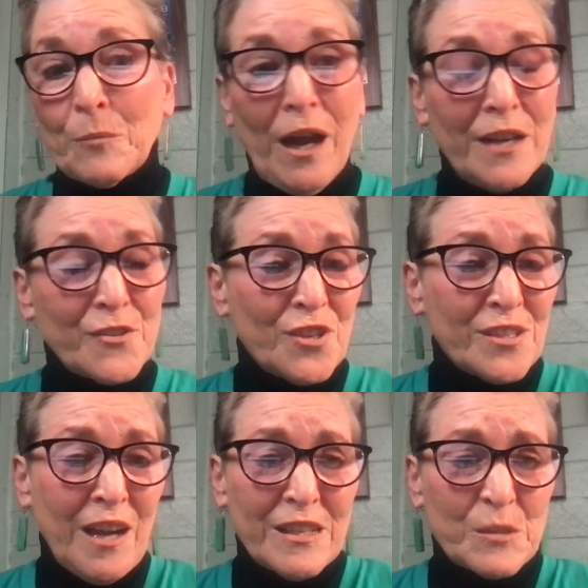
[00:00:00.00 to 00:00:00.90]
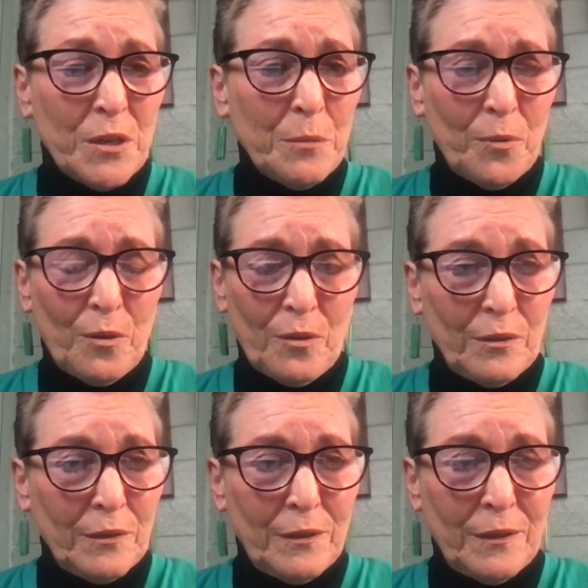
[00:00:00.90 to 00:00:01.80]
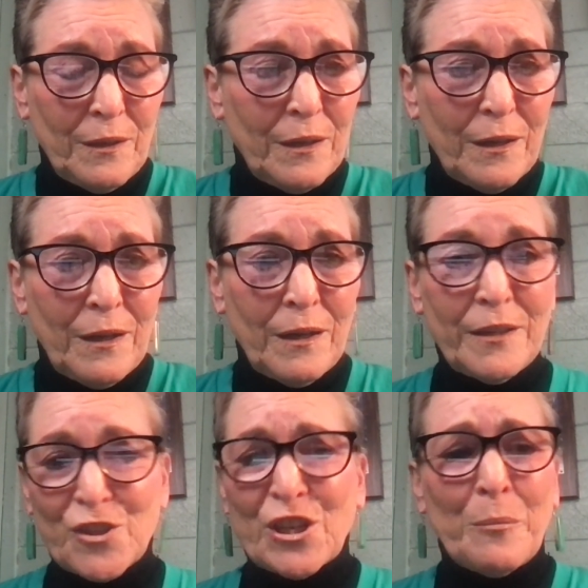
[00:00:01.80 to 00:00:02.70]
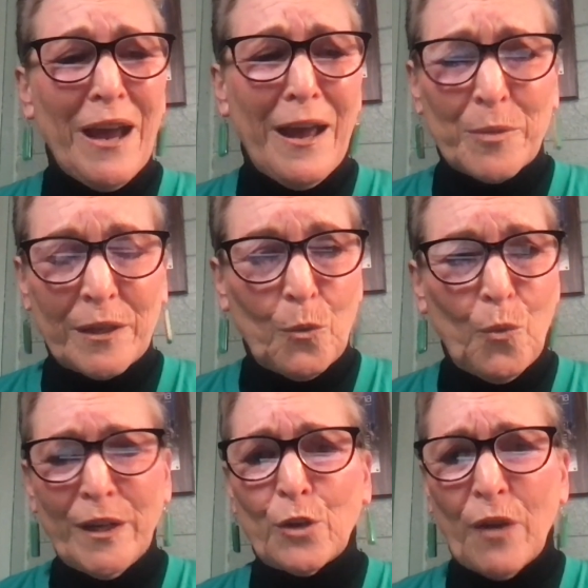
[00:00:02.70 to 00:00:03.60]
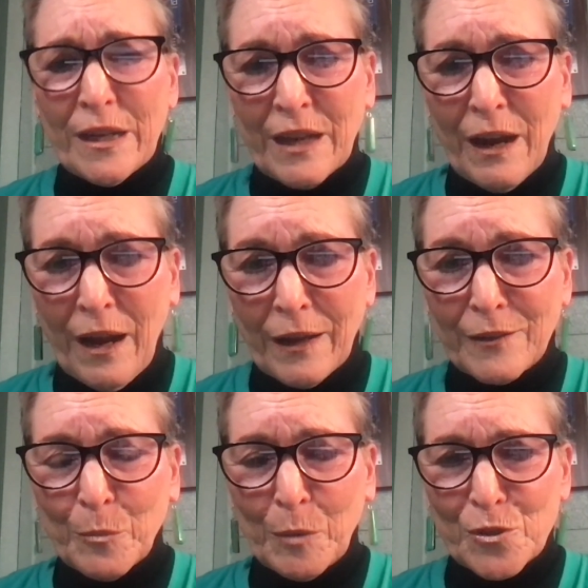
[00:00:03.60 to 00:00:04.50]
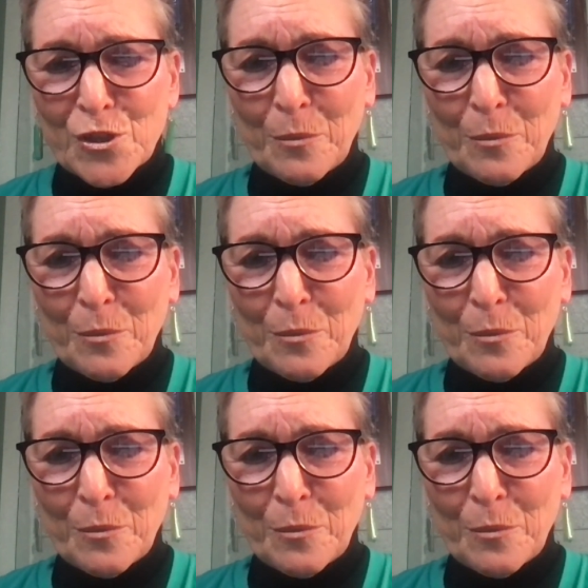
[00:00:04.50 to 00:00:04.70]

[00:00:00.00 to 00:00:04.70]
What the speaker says: guys are just nice people. Jim Abbott, what a great guy. You remember Jim